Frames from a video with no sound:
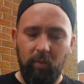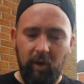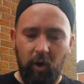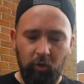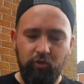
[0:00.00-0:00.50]

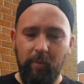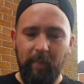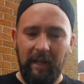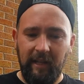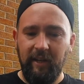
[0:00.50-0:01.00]
100
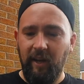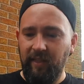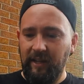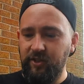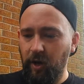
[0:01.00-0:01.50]
ml in and
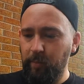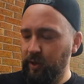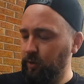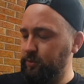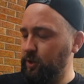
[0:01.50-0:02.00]
then top it
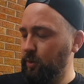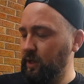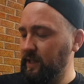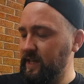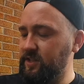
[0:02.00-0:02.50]
up to a
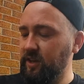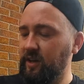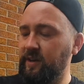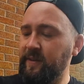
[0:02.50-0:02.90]
litre.